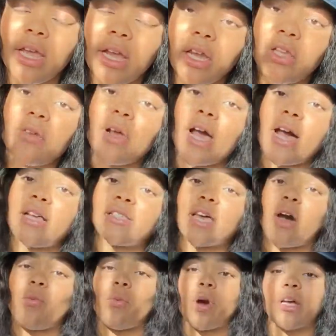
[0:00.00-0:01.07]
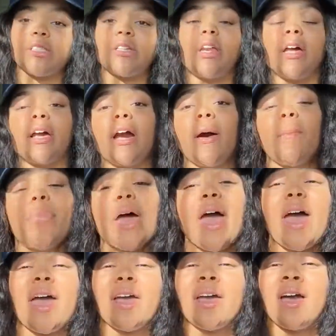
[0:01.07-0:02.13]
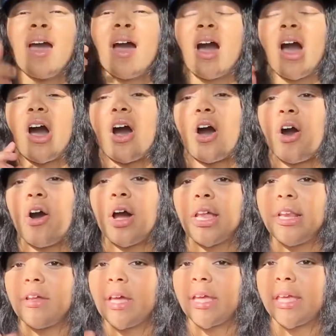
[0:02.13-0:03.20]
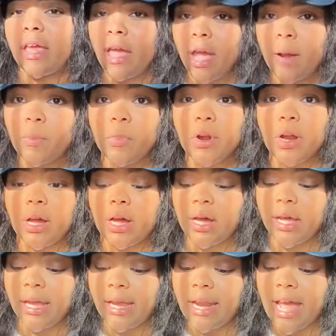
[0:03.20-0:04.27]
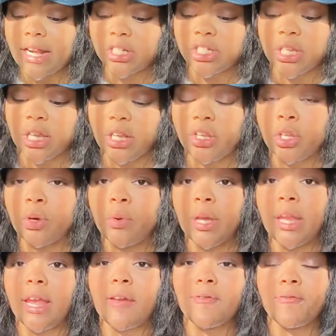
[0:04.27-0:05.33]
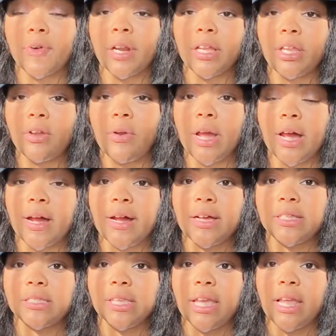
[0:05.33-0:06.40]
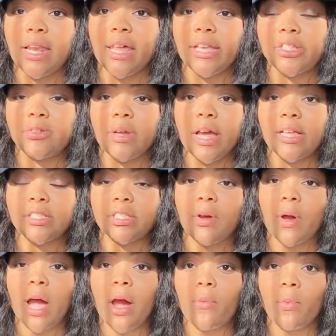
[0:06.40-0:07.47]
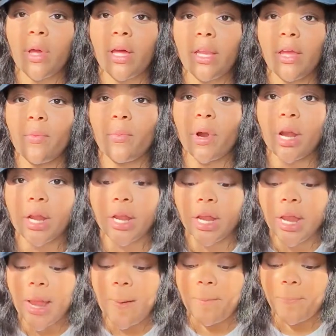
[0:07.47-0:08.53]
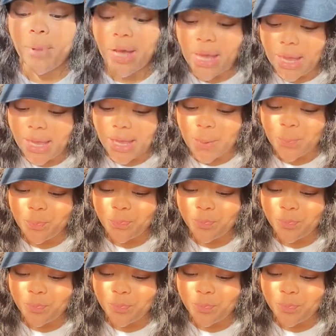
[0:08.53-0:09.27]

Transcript: here, you guys, I was going to come back on camera and actually do it in front of you guys and let you guys know how well it worked. But